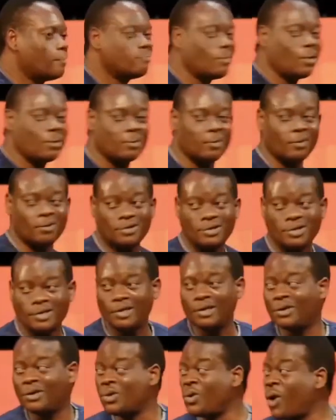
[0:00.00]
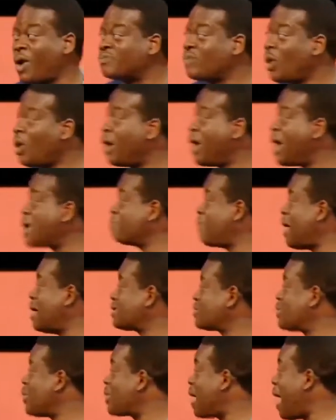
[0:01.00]
but you have not heard my
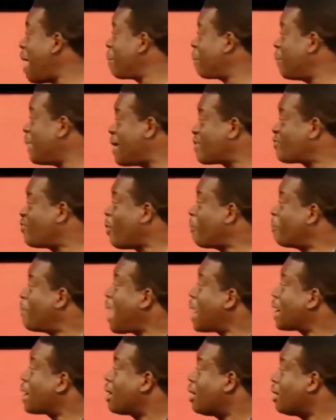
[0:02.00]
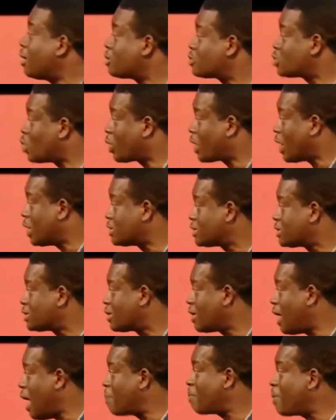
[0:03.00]
story. I played for black soccer.
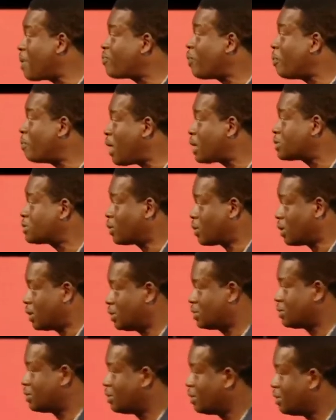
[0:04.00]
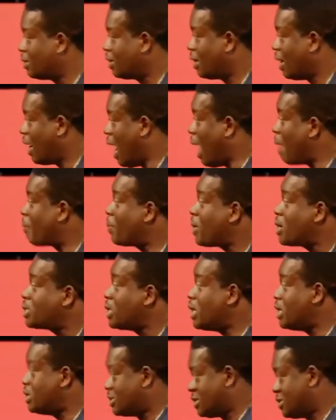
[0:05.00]
I played for black soccer. I played
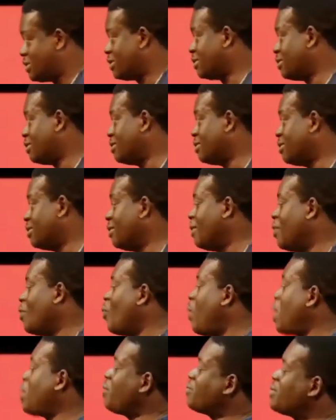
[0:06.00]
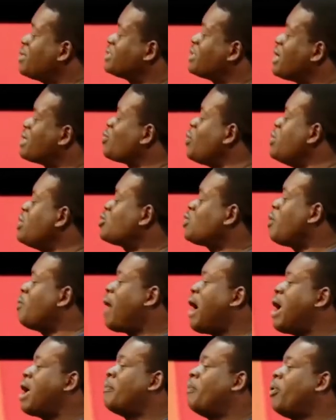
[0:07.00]
eight. One of these days, we need to
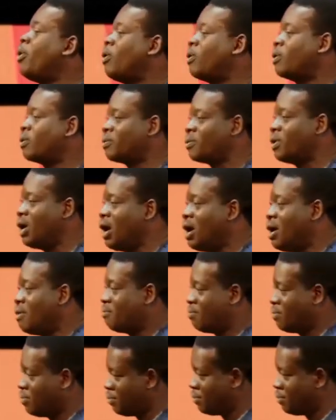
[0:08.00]
buy a ball. Um,